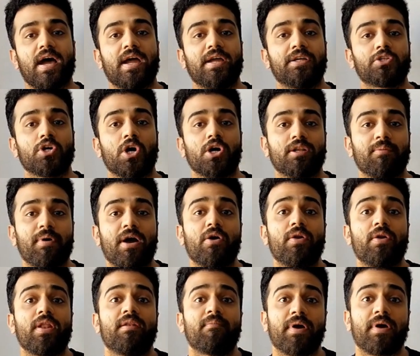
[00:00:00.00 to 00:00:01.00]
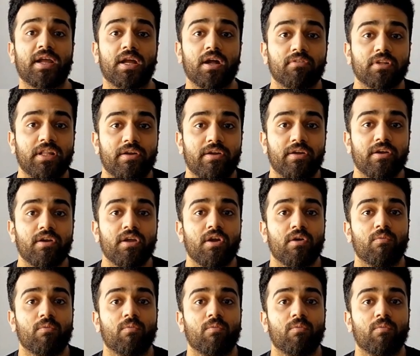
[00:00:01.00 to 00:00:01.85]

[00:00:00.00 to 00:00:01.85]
I talked about in my cover letter